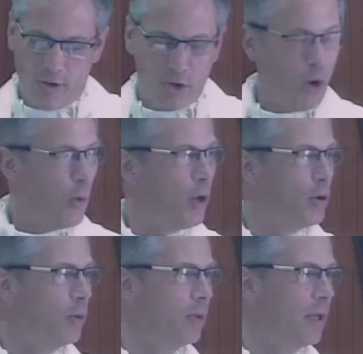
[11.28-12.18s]
No one
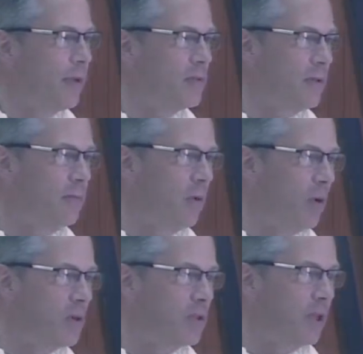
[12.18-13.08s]
who lives in
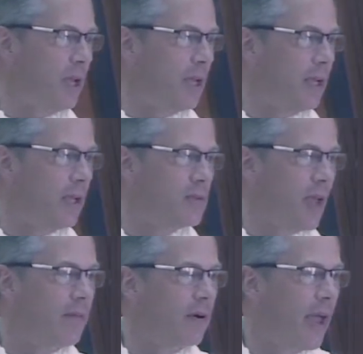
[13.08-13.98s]
Forest Lake has
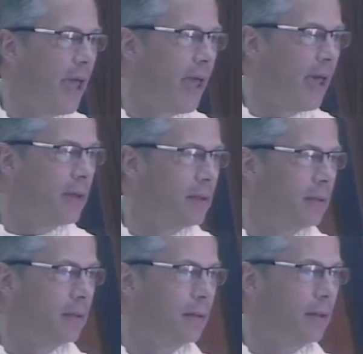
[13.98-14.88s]
ever had
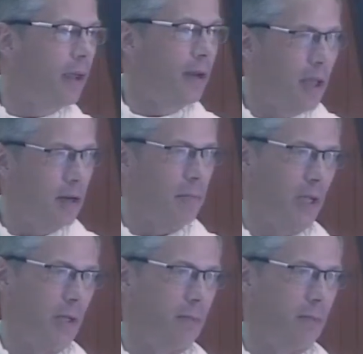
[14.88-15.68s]
an enemy.